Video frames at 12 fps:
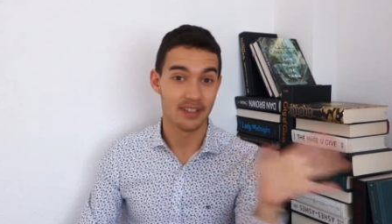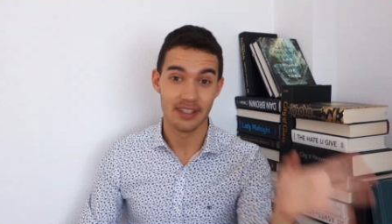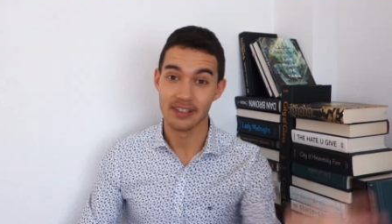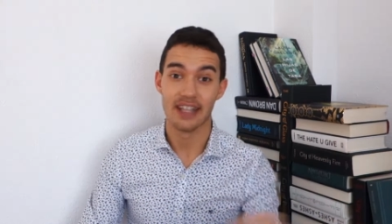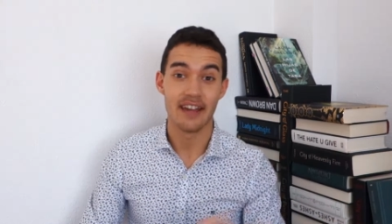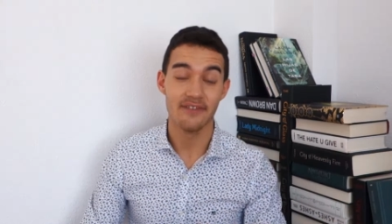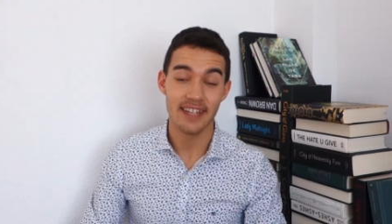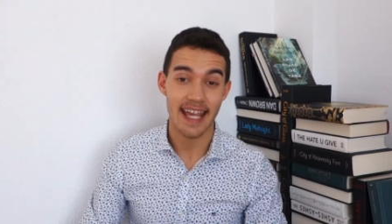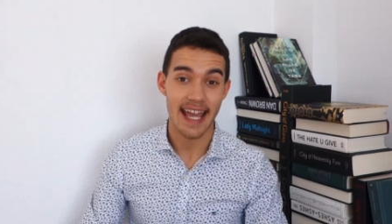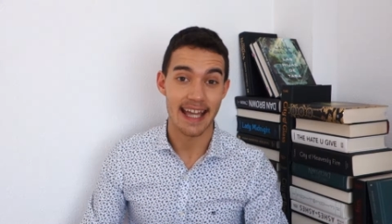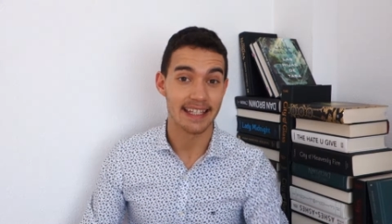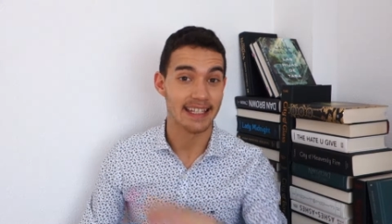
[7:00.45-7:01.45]

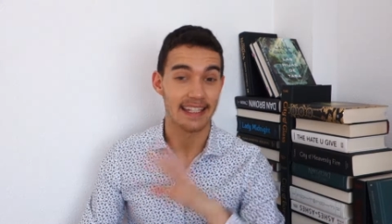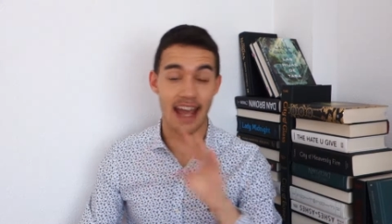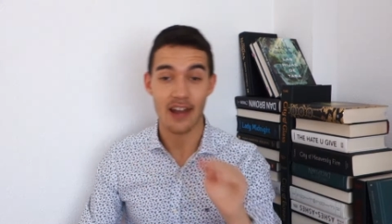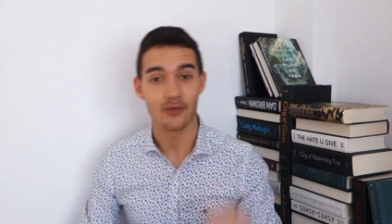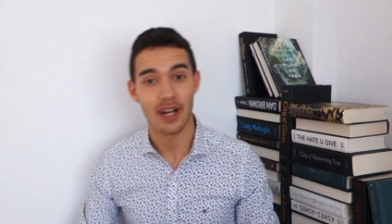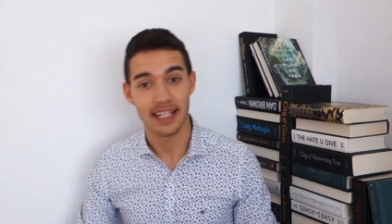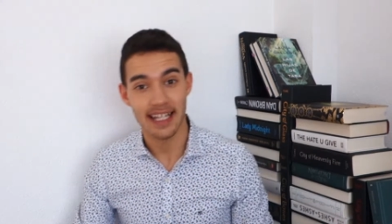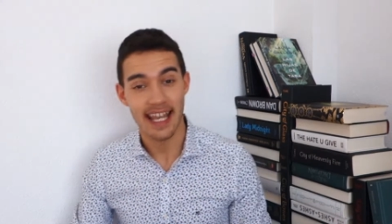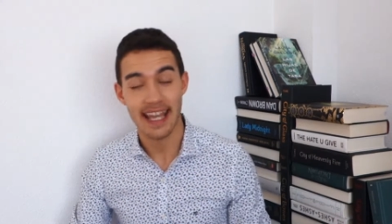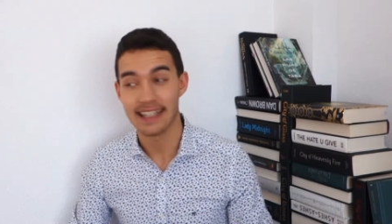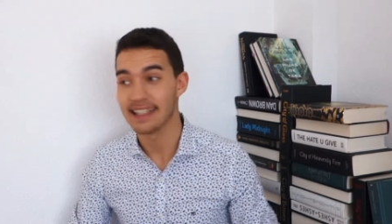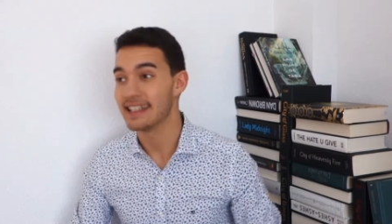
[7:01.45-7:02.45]
left-handed and
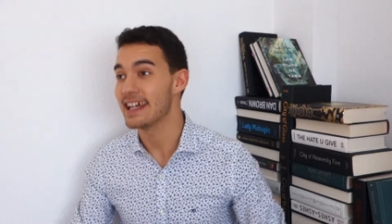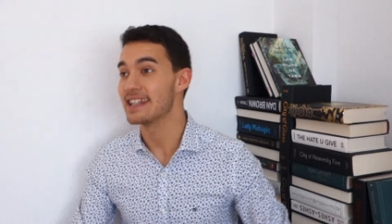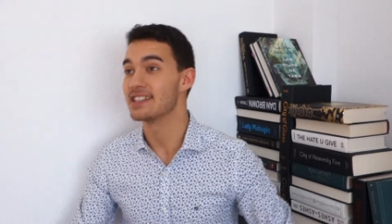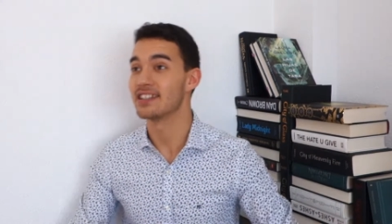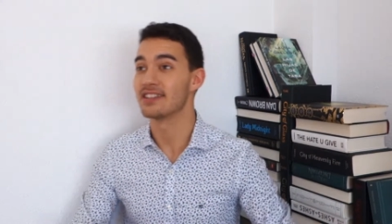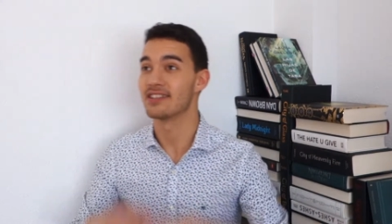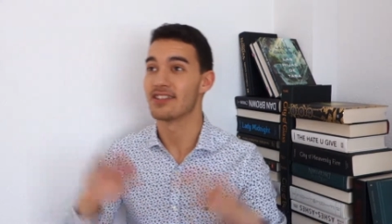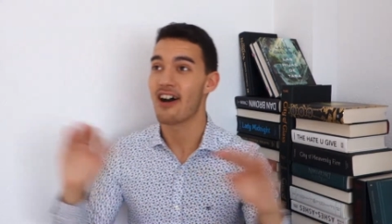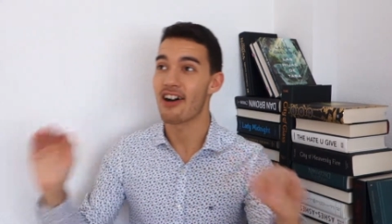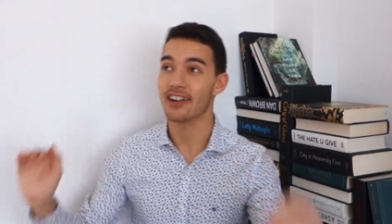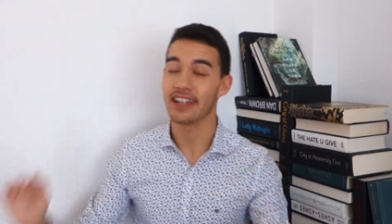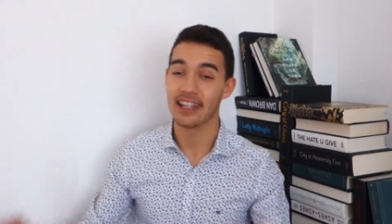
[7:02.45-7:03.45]
right-handed and she does
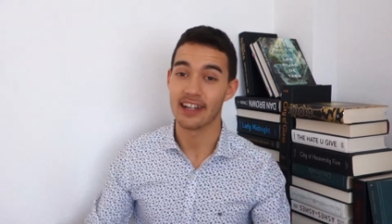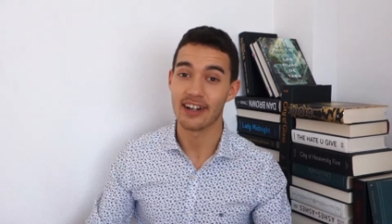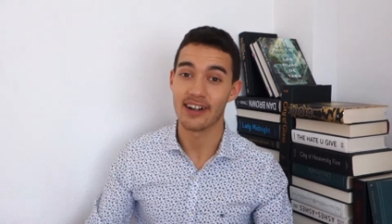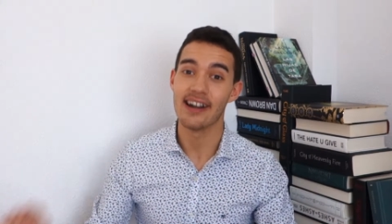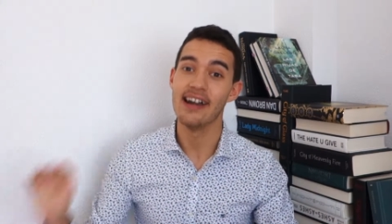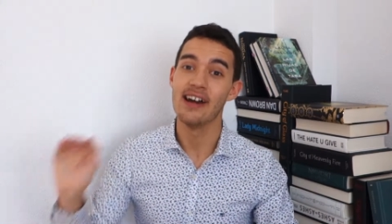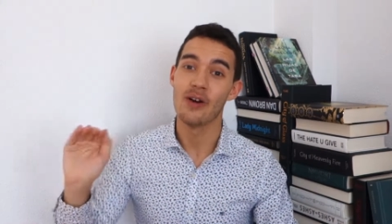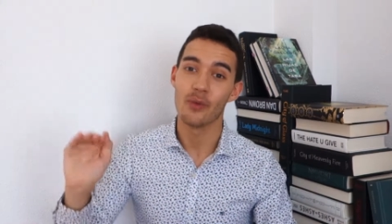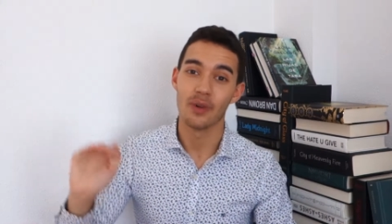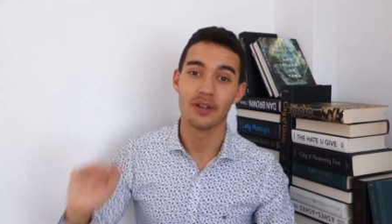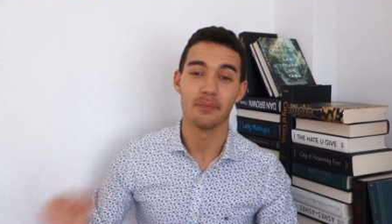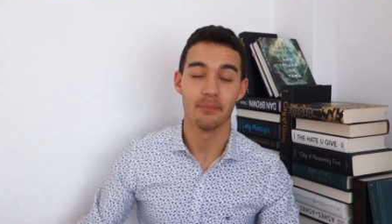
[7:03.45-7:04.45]
not care
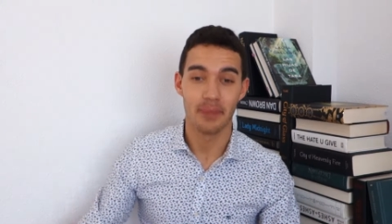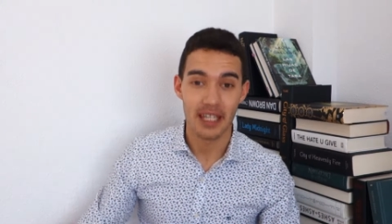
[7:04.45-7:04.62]
what